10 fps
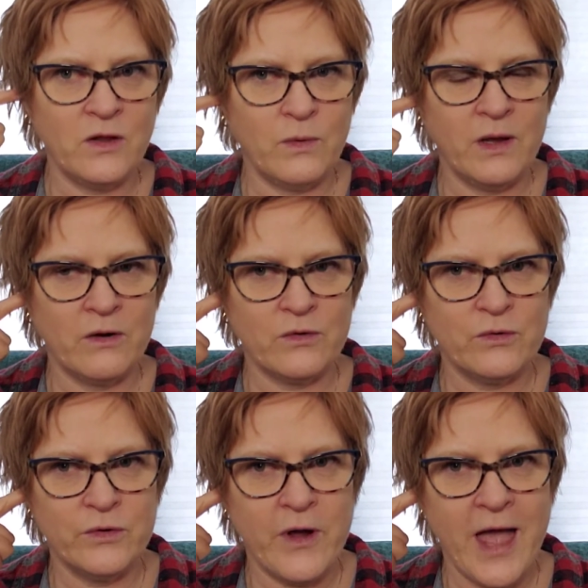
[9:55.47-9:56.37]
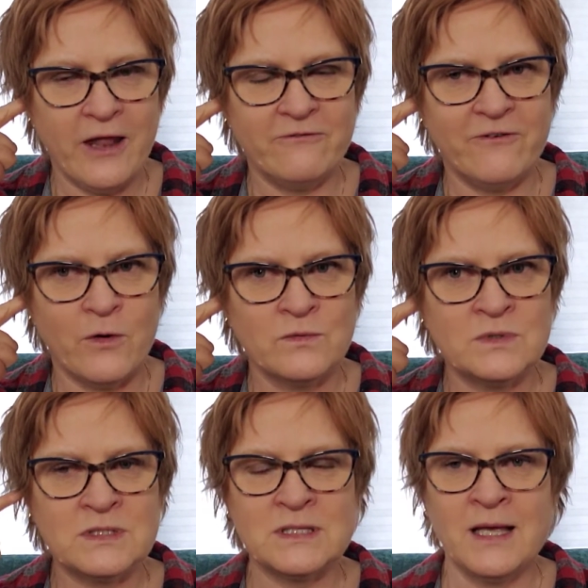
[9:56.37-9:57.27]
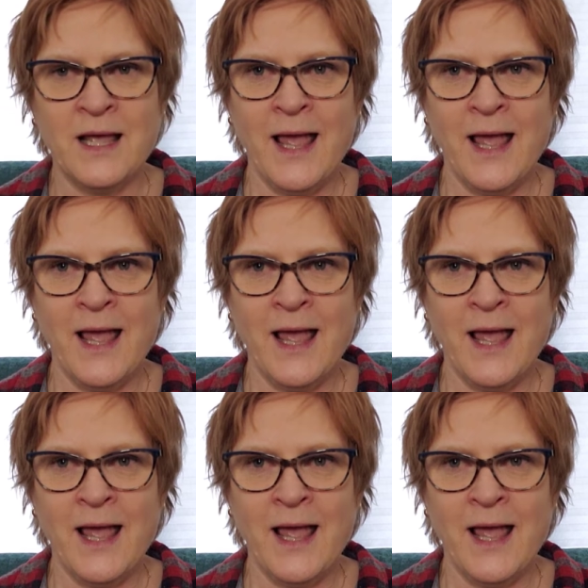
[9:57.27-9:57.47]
you hear it through your headphones,